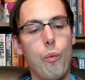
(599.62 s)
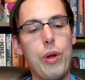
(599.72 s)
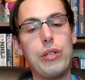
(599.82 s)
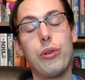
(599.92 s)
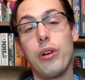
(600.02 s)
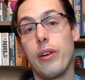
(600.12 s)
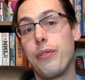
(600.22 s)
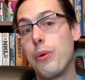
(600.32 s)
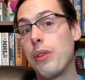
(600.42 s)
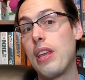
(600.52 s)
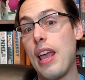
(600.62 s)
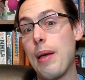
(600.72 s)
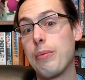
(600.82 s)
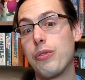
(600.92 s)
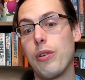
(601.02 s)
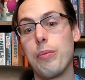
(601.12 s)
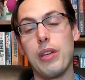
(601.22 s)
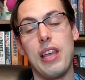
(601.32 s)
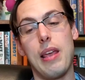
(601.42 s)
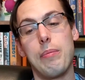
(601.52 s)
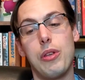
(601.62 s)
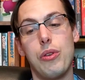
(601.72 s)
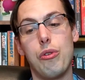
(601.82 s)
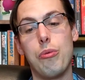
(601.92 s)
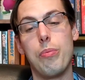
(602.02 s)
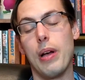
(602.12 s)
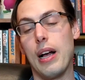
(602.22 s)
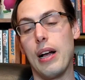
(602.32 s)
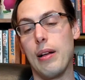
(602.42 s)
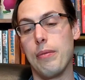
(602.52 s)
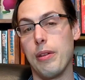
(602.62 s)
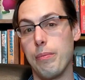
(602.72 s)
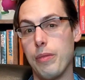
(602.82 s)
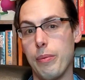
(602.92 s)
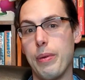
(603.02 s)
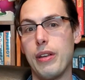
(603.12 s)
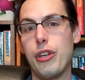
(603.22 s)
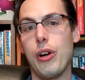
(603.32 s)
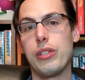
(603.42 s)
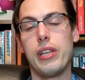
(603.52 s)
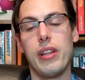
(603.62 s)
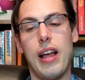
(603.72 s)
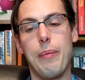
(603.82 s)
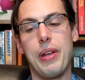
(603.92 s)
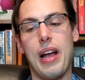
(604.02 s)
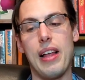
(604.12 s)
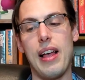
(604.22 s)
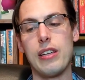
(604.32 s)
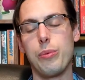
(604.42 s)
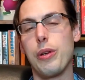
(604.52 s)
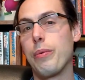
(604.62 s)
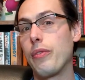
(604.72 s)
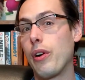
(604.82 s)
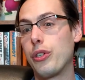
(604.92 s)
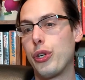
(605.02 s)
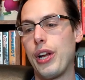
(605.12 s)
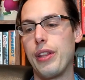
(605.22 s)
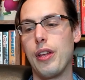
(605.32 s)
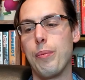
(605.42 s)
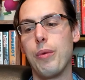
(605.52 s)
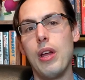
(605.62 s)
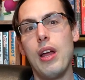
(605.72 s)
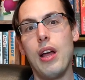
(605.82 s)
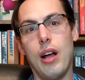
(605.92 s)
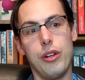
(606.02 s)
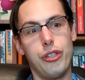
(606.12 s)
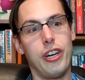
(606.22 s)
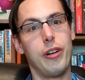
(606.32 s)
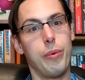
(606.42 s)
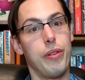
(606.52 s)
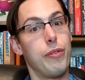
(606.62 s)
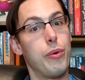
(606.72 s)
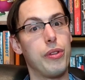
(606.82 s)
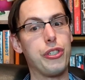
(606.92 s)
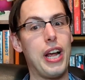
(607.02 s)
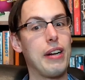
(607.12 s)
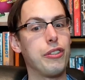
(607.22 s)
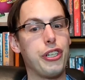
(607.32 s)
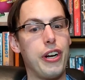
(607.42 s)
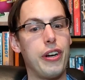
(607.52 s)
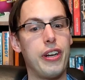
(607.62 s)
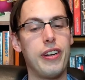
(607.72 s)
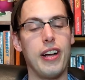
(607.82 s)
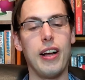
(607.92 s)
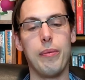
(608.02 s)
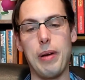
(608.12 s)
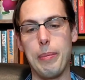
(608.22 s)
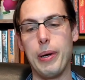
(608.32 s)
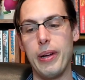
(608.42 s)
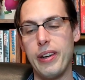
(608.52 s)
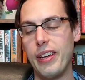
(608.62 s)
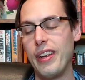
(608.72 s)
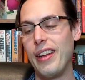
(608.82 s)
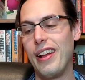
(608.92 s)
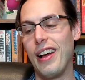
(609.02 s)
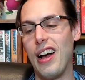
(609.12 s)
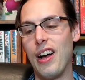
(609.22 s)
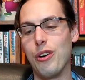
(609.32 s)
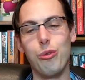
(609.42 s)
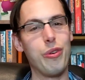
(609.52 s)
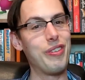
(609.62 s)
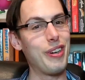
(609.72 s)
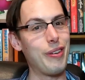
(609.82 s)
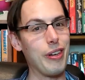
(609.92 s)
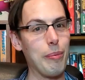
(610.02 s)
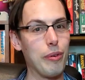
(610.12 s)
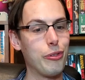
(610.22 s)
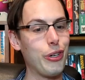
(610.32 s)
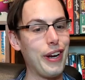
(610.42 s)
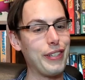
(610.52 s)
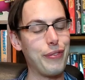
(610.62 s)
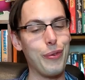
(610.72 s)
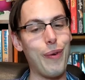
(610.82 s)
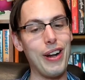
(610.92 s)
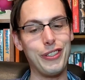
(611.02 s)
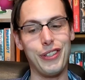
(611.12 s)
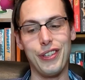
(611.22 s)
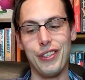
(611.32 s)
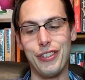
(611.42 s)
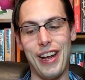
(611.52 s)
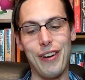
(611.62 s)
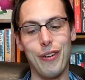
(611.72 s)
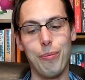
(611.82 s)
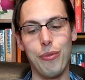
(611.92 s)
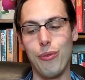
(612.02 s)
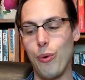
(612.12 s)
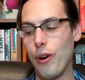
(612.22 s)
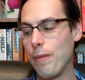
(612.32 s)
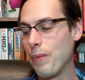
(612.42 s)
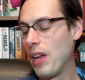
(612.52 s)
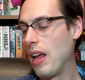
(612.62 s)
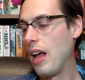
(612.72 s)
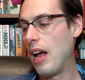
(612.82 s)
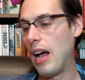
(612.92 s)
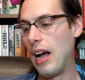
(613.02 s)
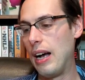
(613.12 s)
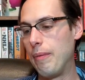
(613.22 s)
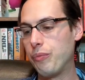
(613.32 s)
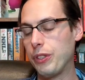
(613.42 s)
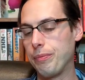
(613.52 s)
we took a few of the games from the GameCube, uh, the, the big yard sale lot we got last week, and we've traded them. I uh, traded it with a viewer of the channel, Jared, uh, my bud, uh, who we've done a number of trades if you watched the channel before. Um,